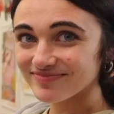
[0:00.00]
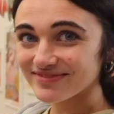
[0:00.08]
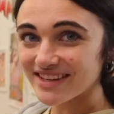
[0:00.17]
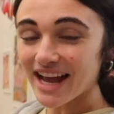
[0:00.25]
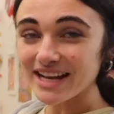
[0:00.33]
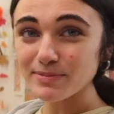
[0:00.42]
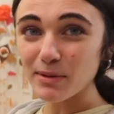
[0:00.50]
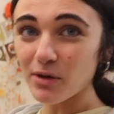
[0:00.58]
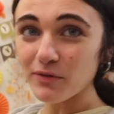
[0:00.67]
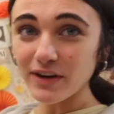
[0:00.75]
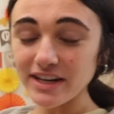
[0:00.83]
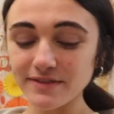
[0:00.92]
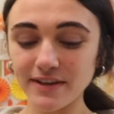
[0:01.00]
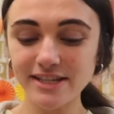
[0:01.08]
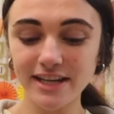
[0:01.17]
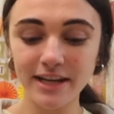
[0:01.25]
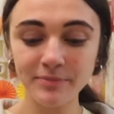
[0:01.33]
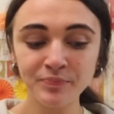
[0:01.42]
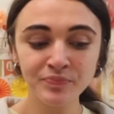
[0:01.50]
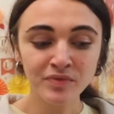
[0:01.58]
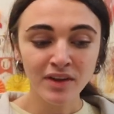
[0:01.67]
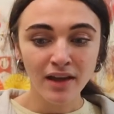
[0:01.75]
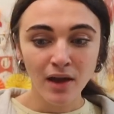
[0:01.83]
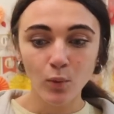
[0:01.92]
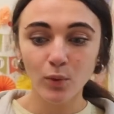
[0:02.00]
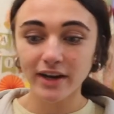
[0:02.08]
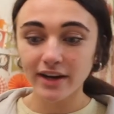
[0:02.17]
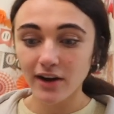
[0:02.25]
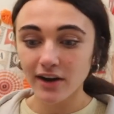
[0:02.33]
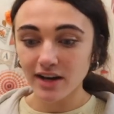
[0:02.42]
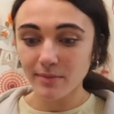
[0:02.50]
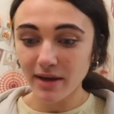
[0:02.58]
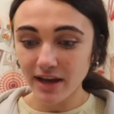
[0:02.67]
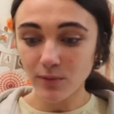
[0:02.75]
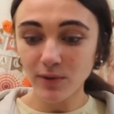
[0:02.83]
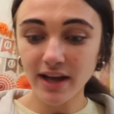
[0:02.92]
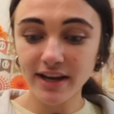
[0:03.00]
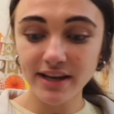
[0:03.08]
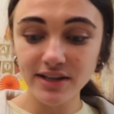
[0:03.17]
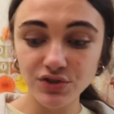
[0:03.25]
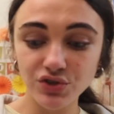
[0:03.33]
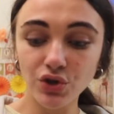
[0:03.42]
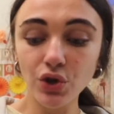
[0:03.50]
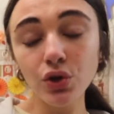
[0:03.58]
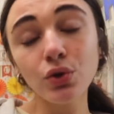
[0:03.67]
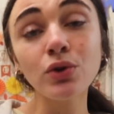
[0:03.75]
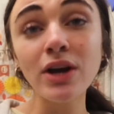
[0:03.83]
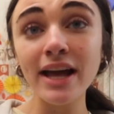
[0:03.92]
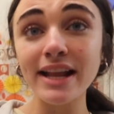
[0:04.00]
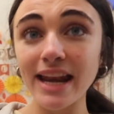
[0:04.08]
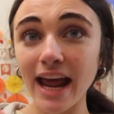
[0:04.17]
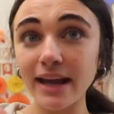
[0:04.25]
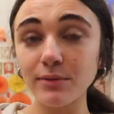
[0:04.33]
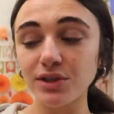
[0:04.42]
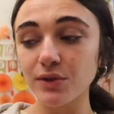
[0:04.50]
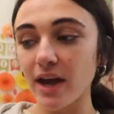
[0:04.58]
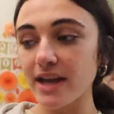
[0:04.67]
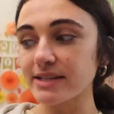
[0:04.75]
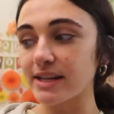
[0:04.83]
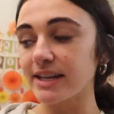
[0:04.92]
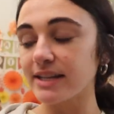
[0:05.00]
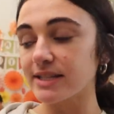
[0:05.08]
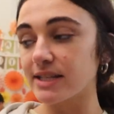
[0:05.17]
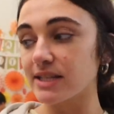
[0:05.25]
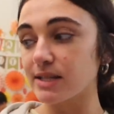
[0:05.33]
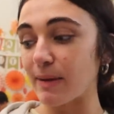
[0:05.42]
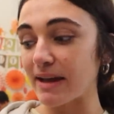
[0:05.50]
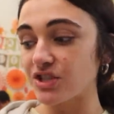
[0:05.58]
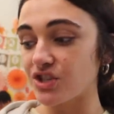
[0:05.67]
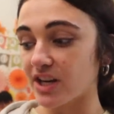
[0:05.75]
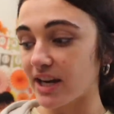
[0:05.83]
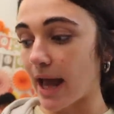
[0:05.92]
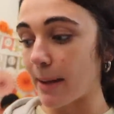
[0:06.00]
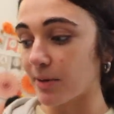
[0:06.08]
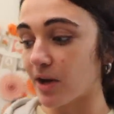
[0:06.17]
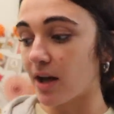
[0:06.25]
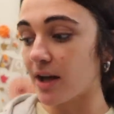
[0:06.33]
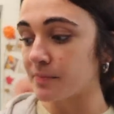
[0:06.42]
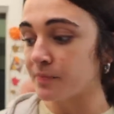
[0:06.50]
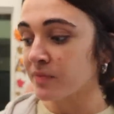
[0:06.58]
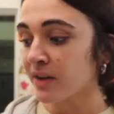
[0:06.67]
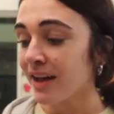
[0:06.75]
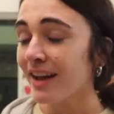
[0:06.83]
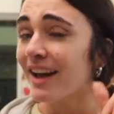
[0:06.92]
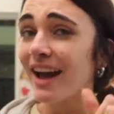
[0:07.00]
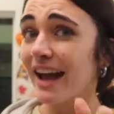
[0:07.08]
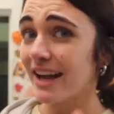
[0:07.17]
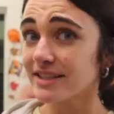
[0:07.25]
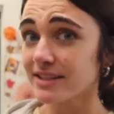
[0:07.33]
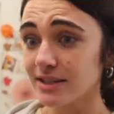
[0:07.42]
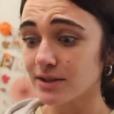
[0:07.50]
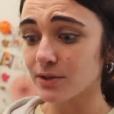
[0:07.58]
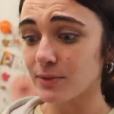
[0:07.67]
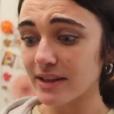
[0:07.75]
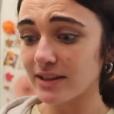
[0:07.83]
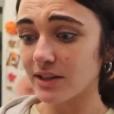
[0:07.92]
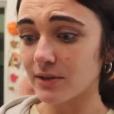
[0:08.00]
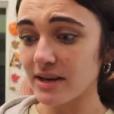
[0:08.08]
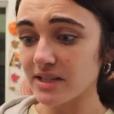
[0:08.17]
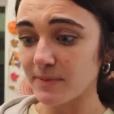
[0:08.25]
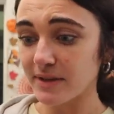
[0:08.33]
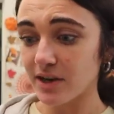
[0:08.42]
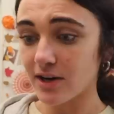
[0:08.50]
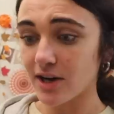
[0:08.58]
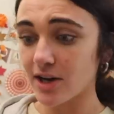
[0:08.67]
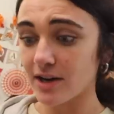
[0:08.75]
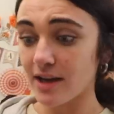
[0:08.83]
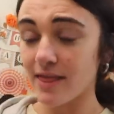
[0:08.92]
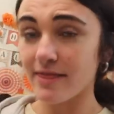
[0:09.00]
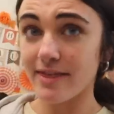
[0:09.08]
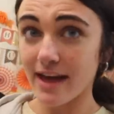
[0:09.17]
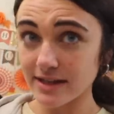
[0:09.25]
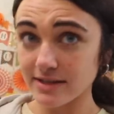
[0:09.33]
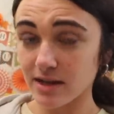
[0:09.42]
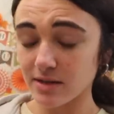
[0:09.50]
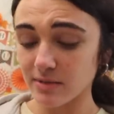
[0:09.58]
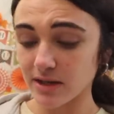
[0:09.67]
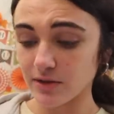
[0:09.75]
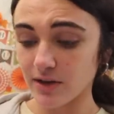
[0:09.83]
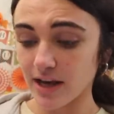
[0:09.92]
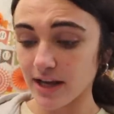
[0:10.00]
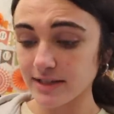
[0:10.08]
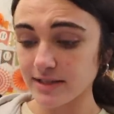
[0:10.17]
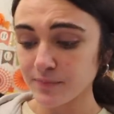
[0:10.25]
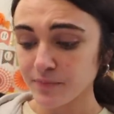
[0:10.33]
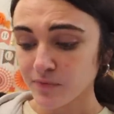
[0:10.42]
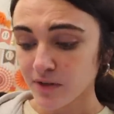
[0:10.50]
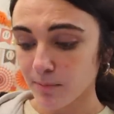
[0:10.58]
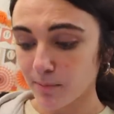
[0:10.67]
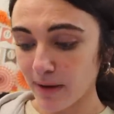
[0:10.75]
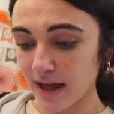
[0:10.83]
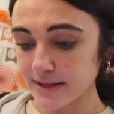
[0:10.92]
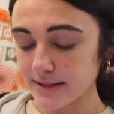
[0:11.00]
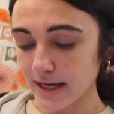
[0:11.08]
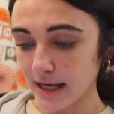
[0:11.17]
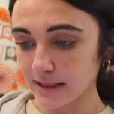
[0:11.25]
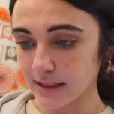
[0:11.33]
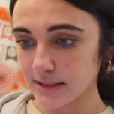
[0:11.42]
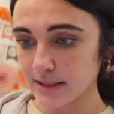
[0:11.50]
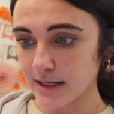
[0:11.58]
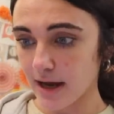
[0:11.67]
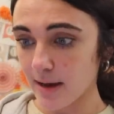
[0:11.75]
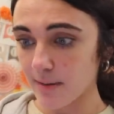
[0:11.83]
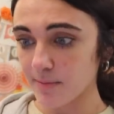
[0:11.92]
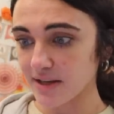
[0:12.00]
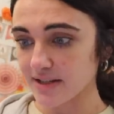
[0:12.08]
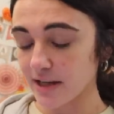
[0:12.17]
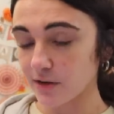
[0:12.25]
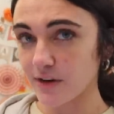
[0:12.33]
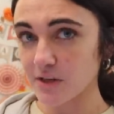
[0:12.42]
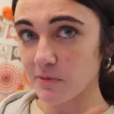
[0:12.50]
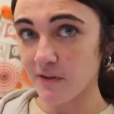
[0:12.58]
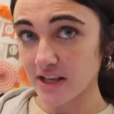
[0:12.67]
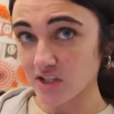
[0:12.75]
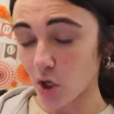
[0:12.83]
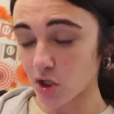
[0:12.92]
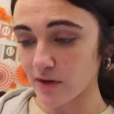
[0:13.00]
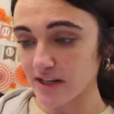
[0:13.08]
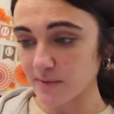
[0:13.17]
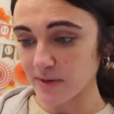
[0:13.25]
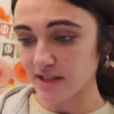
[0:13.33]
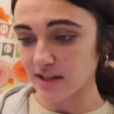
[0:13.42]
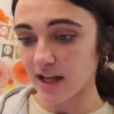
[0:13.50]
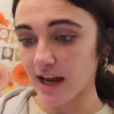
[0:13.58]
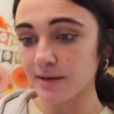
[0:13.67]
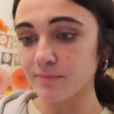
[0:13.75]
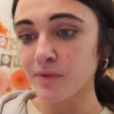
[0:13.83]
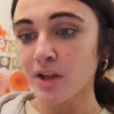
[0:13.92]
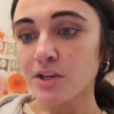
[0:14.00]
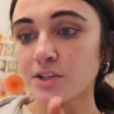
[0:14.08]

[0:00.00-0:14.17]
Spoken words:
Chad's my boyfriend, he's visiting. We are gonna make one tonight with you guys. I think it's the spiced chicken apricot. I accidentally threw away the little recipe card. That's on me, you guys. But I looked it up because HelloFresh provides all the recipes online.